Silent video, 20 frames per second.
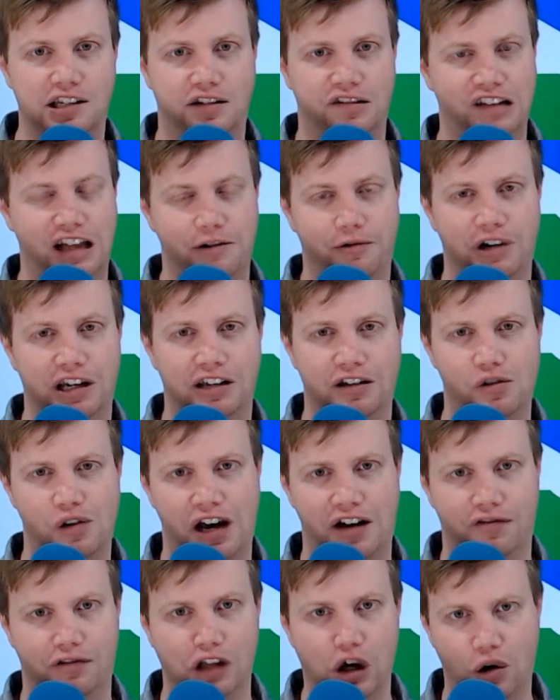that way you
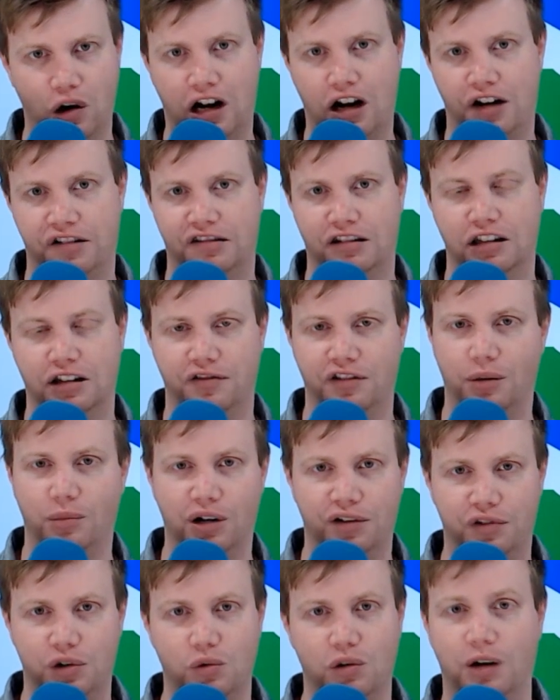have lower cost of living, but
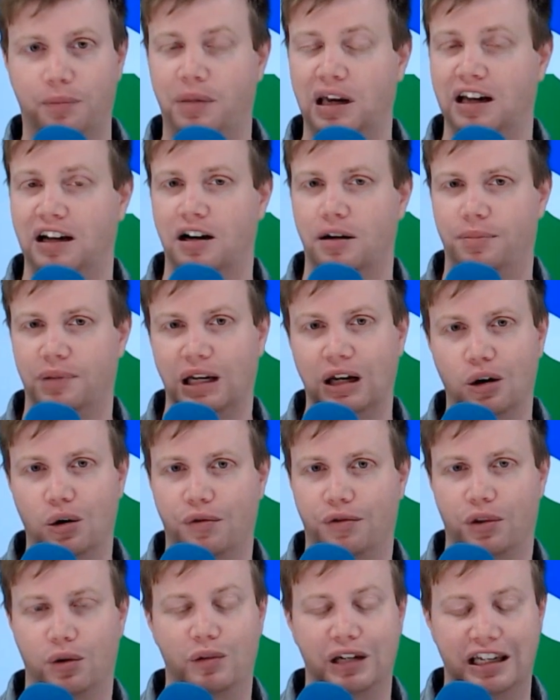if you want to pick up and go
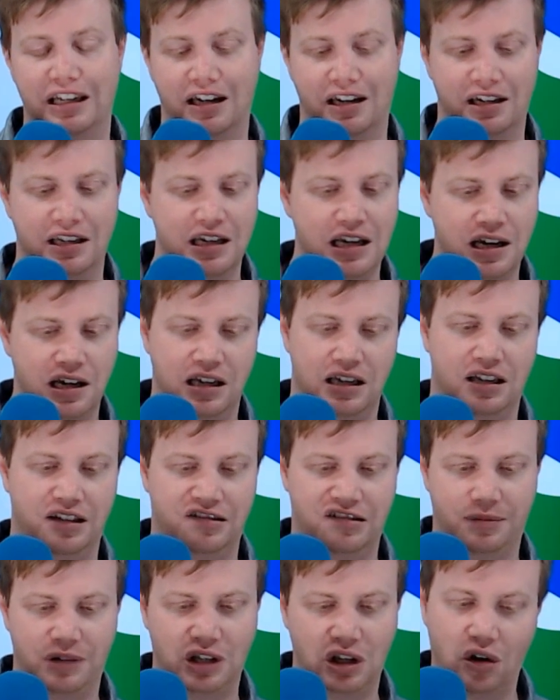for the weekend, it's
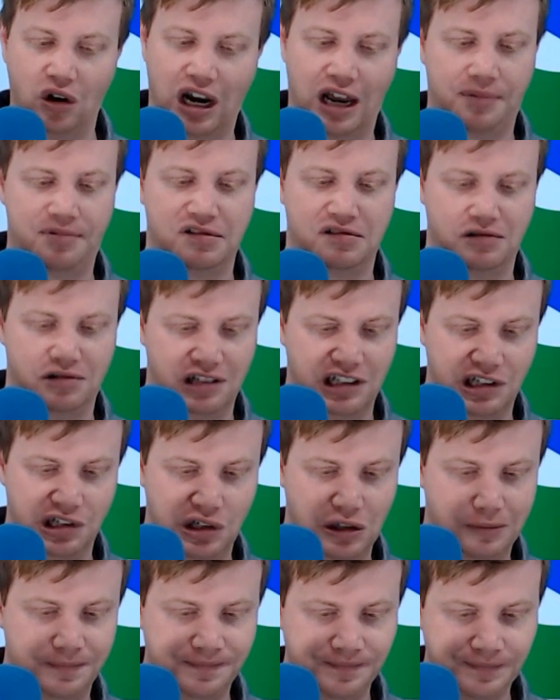something you can absolutely do.